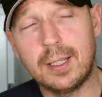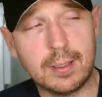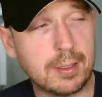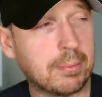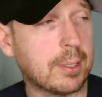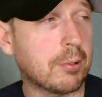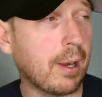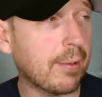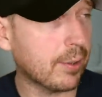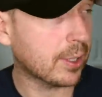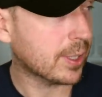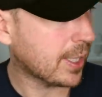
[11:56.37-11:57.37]
it's great if
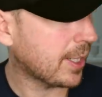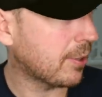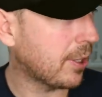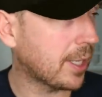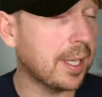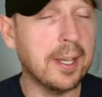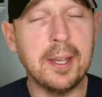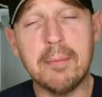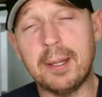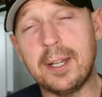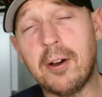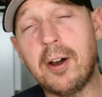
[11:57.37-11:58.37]
I could say Nike,
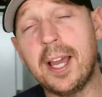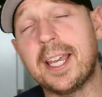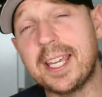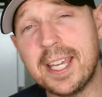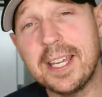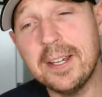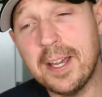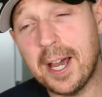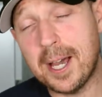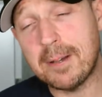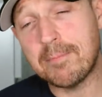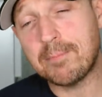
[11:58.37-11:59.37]
but Nike
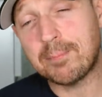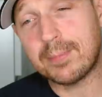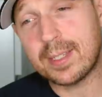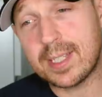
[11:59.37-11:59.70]
um,